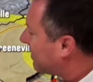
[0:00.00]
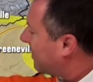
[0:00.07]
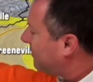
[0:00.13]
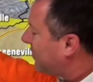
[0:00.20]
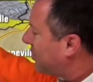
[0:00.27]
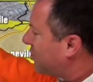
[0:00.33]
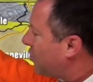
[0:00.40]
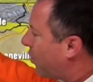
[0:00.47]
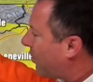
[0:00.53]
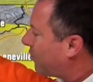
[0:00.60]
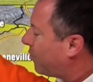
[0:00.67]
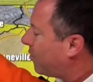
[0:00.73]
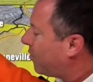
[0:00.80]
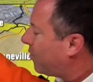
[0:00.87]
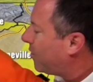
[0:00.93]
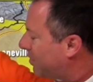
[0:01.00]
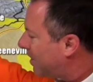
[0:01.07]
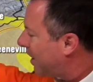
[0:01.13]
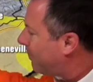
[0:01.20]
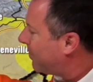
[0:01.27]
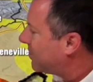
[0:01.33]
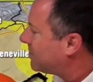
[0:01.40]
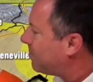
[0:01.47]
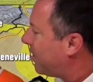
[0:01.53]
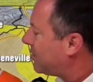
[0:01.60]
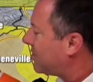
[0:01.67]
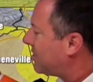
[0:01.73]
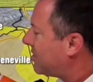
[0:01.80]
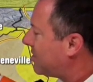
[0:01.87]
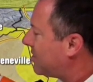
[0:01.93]
lifted northward to encompass
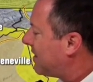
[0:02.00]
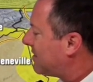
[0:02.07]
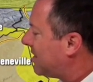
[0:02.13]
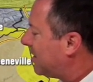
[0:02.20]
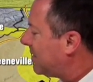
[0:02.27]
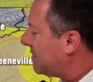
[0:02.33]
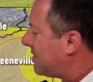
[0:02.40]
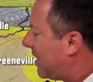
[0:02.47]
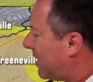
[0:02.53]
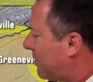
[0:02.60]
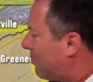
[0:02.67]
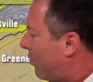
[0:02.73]
much of the Tennessee Kentucky